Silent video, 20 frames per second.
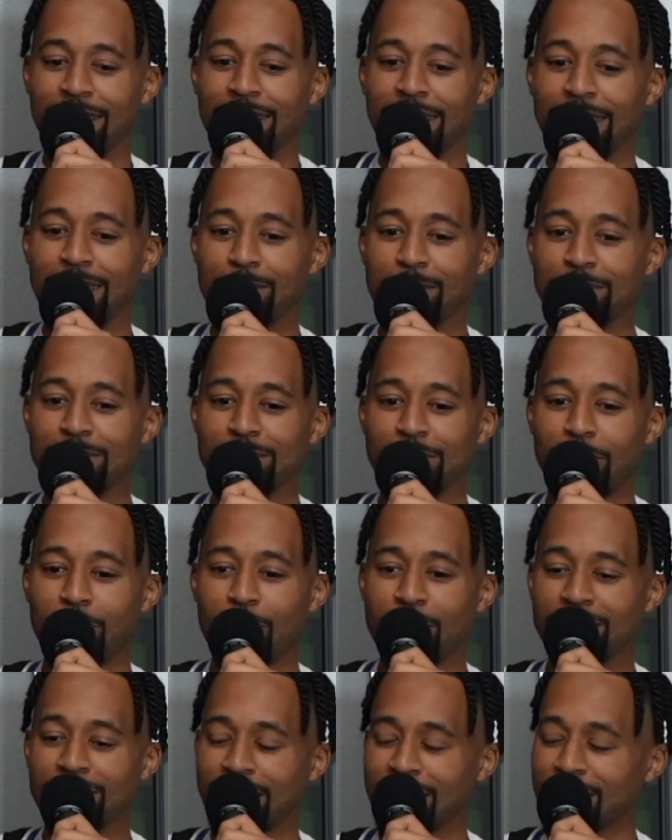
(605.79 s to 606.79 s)
He was
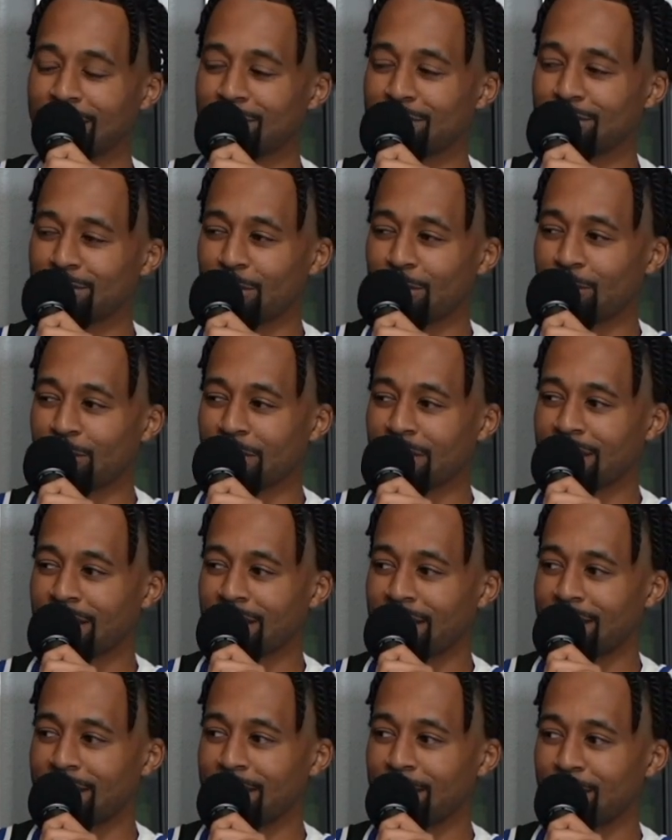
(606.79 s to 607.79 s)
always like a slower
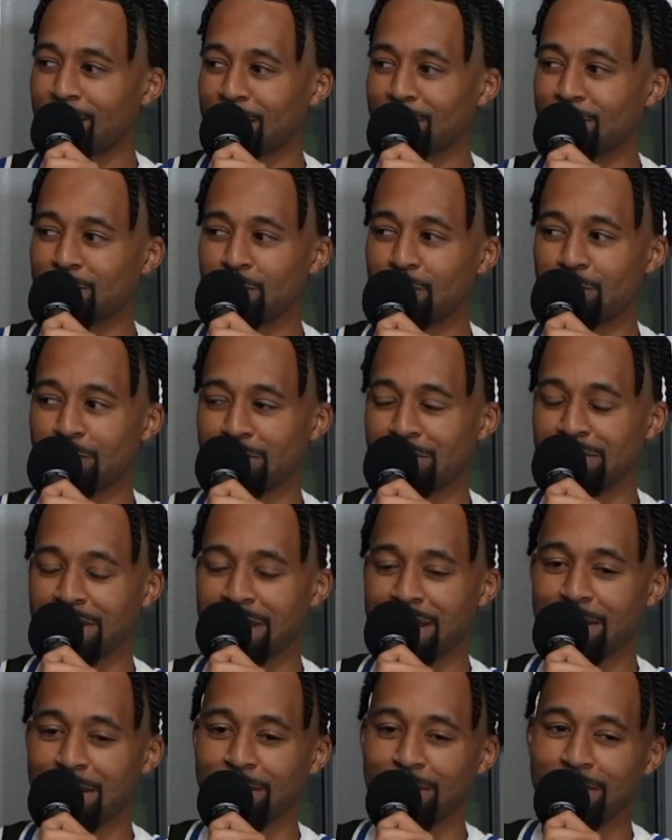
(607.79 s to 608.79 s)
kid, but super
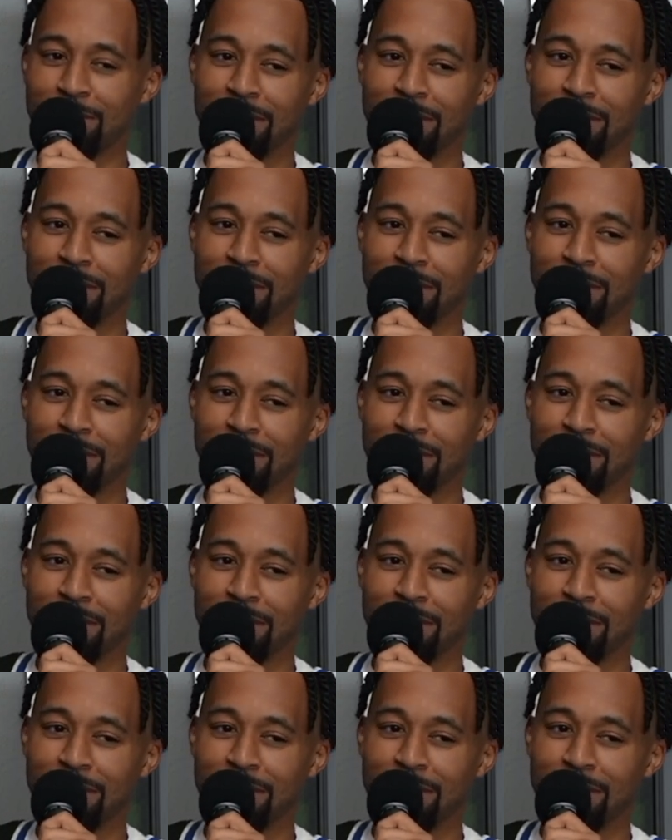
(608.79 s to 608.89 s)
skilled.